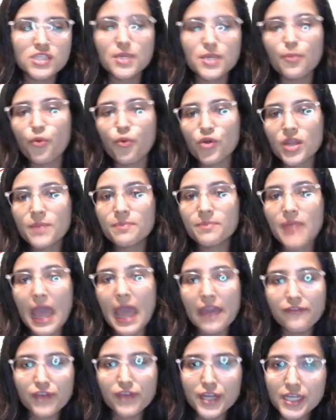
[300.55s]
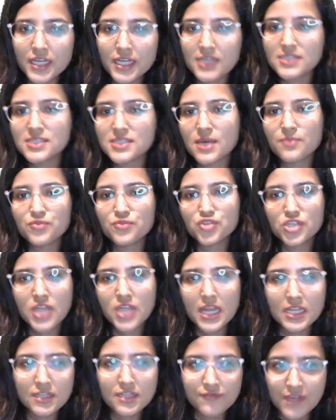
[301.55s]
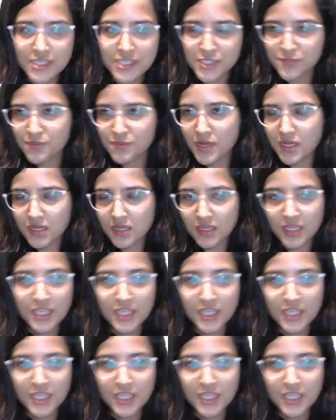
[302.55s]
supporting private consumption and investment,